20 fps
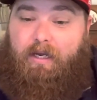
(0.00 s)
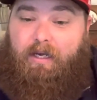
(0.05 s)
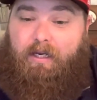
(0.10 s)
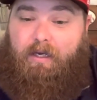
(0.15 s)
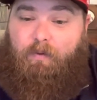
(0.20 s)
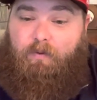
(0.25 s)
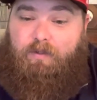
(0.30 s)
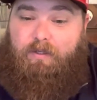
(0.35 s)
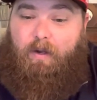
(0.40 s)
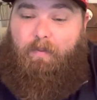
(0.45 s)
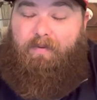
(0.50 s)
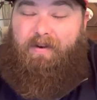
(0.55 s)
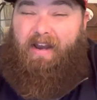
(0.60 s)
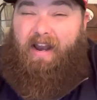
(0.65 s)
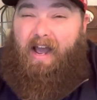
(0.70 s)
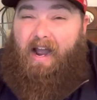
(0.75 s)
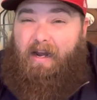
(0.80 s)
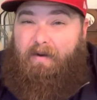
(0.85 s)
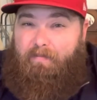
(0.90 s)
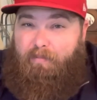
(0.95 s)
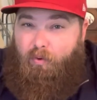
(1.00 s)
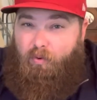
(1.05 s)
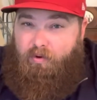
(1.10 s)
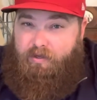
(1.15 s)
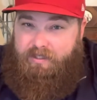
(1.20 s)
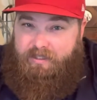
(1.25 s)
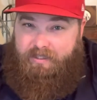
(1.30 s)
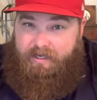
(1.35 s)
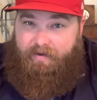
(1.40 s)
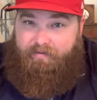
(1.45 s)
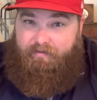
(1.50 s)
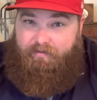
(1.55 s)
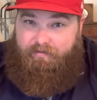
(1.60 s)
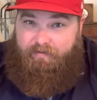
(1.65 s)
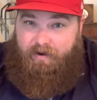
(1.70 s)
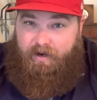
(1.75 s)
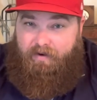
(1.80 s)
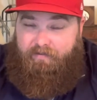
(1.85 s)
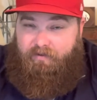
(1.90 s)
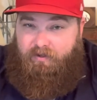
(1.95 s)
He was up
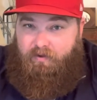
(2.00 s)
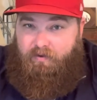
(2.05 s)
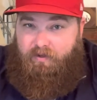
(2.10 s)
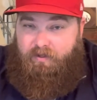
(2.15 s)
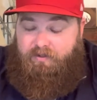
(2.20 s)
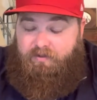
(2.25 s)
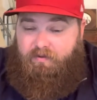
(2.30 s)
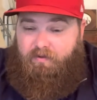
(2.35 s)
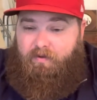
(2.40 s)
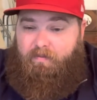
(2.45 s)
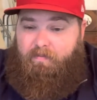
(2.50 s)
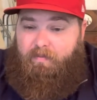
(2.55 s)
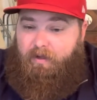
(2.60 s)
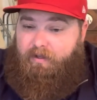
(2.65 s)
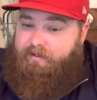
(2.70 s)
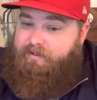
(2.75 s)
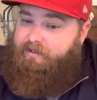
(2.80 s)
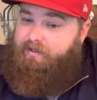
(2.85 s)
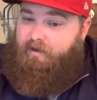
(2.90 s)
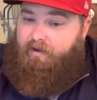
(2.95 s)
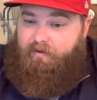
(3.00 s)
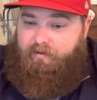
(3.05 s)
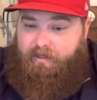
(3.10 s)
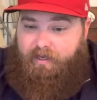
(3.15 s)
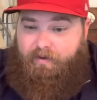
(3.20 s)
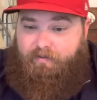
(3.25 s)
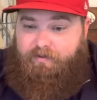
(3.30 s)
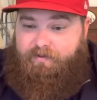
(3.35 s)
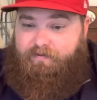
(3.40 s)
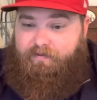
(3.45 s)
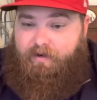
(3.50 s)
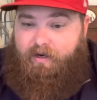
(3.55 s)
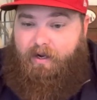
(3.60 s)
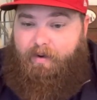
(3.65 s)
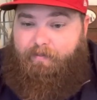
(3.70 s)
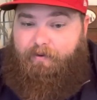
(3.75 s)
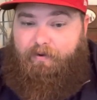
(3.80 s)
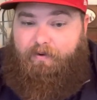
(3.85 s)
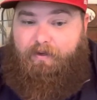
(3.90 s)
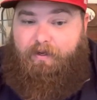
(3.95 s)
9.75 units on the month, so that was
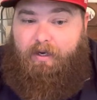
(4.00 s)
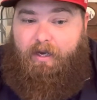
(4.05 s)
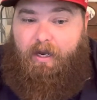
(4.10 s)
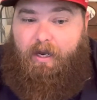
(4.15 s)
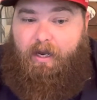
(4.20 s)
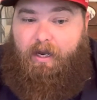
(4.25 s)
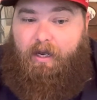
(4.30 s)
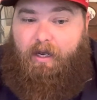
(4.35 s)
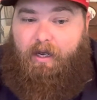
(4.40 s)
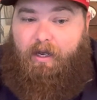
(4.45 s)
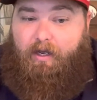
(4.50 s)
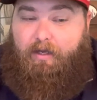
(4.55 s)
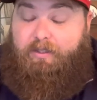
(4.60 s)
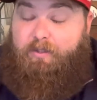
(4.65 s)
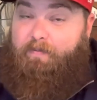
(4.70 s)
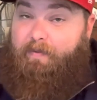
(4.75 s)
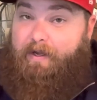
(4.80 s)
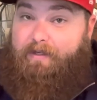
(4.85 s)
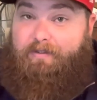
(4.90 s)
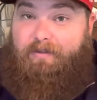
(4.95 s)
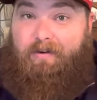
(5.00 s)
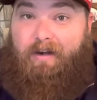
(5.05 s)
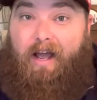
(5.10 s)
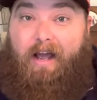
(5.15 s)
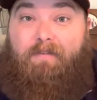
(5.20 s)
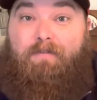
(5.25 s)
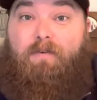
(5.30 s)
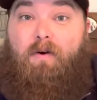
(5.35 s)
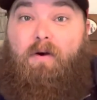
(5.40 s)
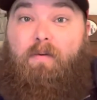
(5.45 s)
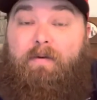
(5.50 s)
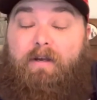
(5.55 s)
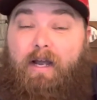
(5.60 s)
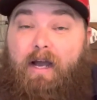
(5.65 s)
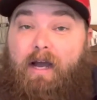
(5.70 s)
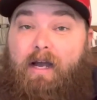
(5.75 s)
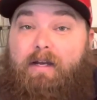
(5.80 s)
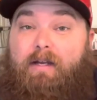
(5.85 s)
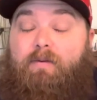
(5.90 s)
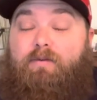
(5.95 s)
phenomenal. Spencer, not far
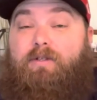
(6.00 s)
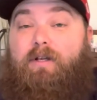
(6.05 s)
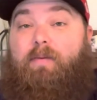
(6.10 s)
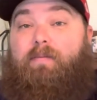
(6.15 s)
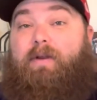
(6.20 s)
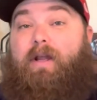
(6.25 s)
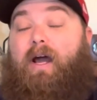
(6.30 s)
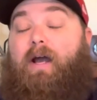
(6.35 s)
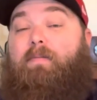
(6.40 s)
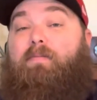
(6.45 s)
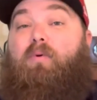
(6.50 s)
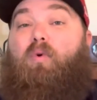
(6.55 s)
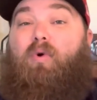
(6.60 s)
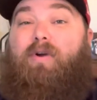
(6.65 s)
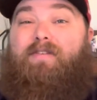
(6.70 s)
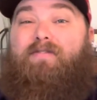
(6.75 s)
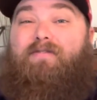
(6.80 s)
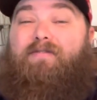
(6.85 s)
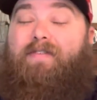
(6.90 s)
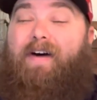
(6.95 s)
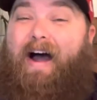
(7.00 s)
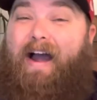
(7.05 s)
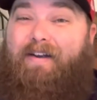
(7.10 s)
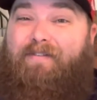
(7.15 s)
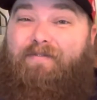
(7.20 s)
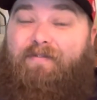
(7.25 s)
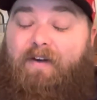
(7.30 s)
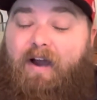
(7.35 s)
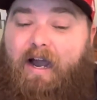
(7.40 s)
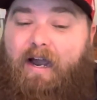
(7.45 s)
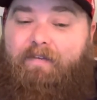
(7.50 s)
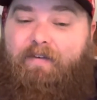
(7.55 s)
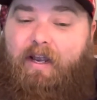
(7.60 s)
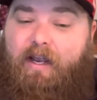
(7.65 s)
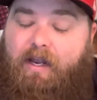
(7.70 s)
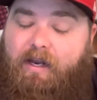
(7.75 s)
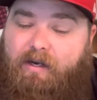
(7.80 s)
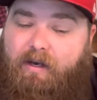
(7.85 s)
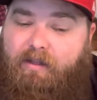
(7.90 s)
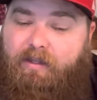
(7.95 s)
behind. He was up 9.55.
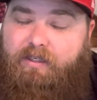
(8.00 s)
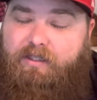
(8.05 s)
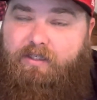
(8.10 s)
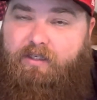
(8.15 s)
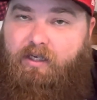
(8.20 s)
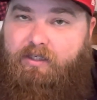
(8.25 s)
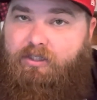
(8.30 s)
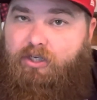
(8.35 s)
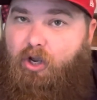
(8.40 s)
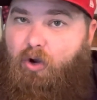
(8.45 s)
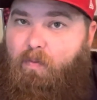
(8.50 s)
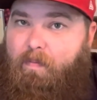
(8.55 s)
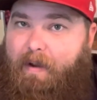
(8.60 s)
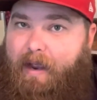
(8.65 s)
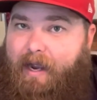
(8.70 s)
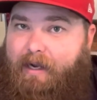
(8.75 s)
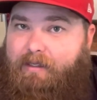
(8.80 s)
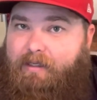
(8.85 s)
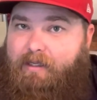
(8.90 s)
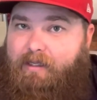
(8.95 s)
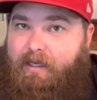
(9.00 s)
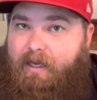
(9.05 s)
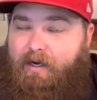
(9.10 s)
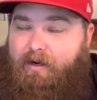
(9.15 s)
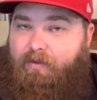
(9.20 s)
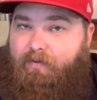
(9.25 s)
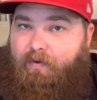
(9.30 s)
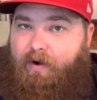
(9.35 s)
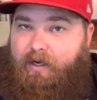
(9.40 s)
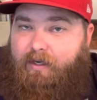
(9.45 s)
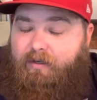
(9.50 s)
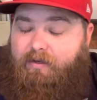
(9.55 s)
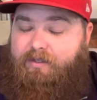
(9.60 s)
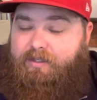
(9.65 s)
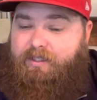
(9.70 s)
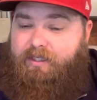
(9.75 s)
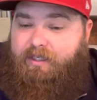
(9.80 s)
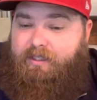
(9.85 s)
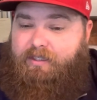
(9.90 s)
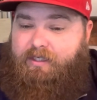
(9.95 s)
Now, this does go back to the end of the regular
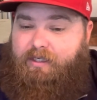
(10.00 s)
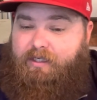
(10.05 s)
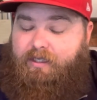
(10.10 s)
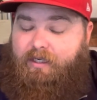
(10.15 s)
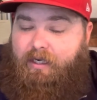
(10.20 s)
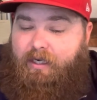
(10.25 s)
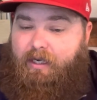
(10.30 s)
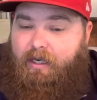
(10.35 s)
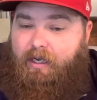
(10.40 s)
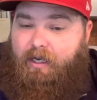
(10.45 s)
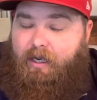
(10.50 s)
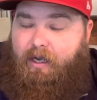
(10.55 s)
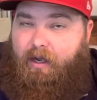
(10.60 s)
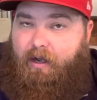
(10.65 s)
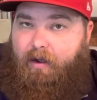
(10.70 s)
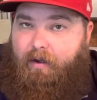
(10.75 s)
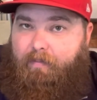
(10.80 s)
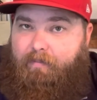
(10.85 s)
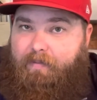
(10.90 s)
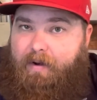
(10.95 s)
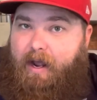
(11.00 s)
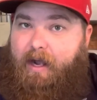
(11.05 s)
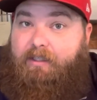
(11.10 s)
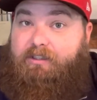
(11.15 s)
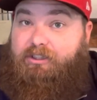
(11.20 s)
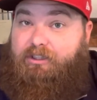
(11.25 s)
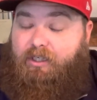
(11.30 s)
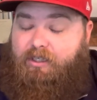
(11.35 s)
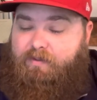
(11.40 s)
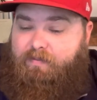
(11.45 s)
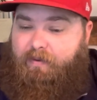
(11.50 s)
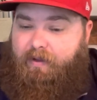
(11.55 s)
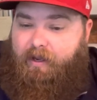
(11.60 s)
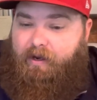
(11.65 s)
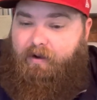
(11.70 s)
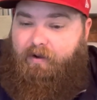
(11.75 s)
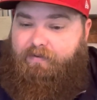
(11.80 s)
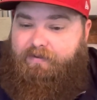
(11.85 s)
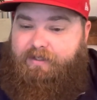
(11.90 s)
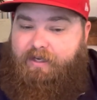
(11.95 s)
season, not just
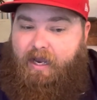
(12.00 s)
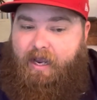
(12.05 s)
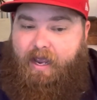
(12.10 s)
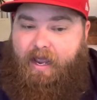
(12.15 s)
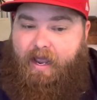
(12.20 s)
playoffs.